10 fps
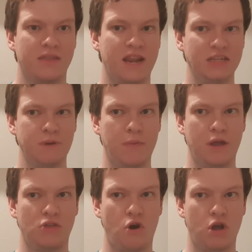The next player we're
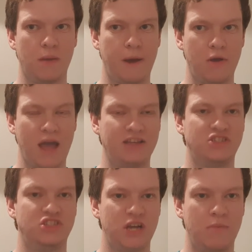going to talk about
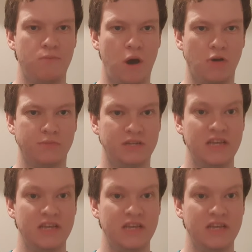is Jim Williams.